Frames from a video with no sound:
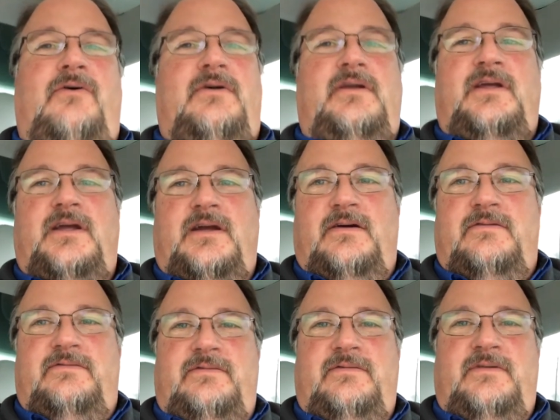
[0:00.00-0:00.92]
don't
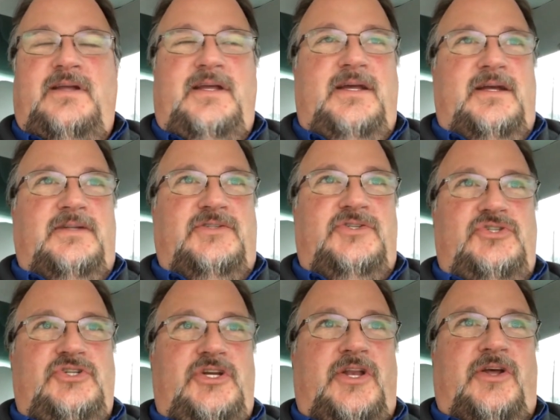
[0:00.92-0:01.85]
give kids
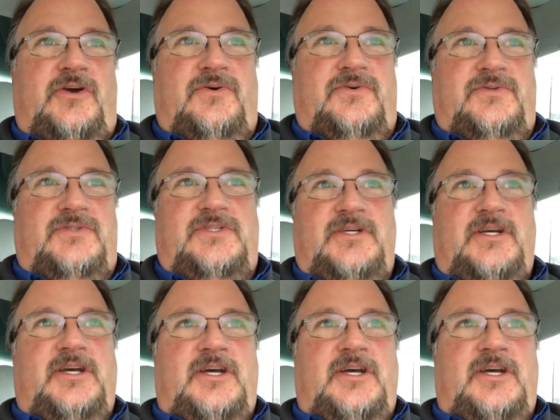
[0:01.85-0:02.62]
Cheetos